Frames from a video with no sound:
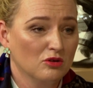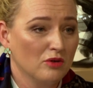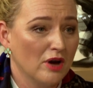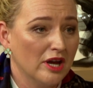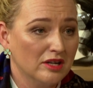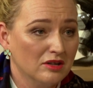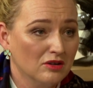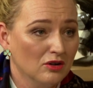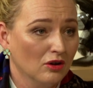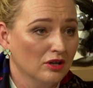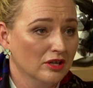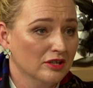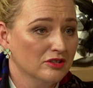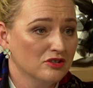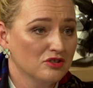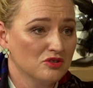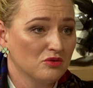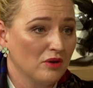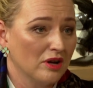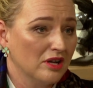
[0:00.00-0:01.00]
greater
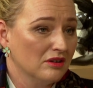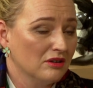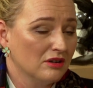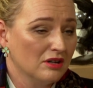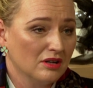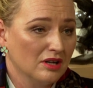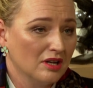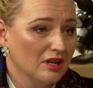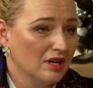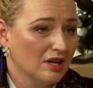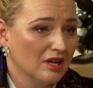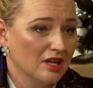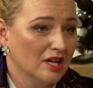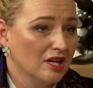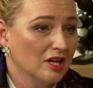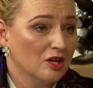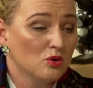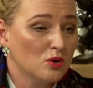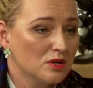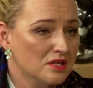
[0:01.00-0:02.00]
knowledge, greater
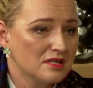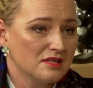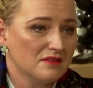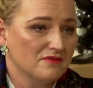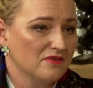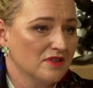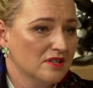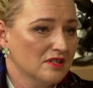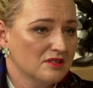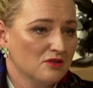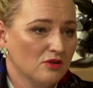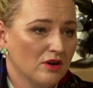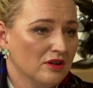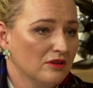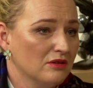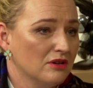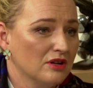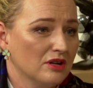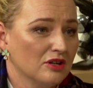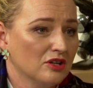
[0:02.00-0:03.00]
inquisitiveness,
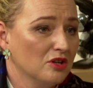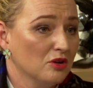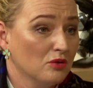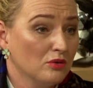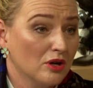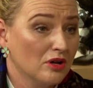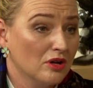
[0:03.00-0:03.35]
greater mm.